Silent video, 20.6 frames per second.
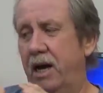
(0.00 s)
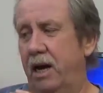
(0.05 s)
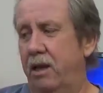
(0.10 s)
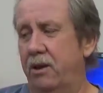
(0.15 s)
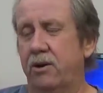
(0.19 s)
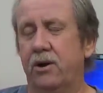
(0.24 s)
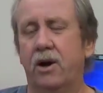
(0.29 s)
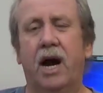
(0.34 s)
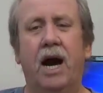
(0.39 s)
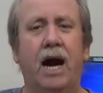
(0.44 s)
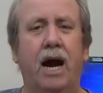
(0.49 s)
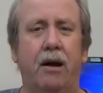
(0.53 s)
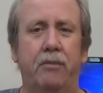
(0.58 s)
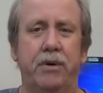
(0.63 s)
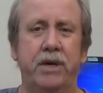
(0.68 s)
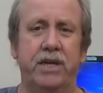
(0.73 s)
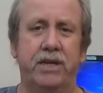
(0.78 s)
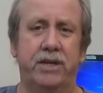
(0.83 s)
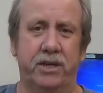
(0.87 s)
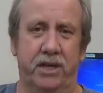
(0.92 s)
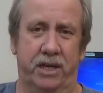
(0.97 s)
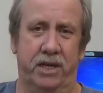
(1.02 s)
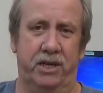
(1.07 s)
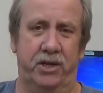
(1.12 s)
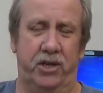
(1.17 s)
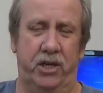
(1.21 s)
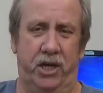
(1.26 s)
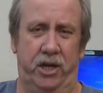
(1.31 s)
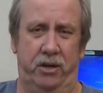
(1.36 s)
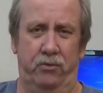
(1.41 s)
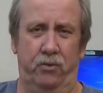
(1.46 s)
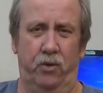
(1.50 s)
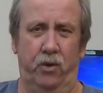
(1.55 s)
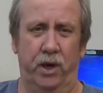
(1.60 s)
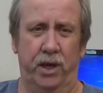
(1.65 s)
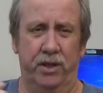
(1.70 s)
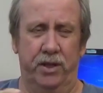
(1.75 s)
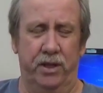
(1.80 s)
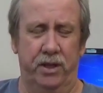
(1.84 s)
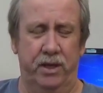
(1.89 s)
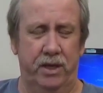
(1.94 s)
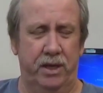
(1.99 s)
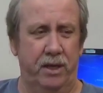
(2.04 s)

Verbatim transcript: other hobby to contend with.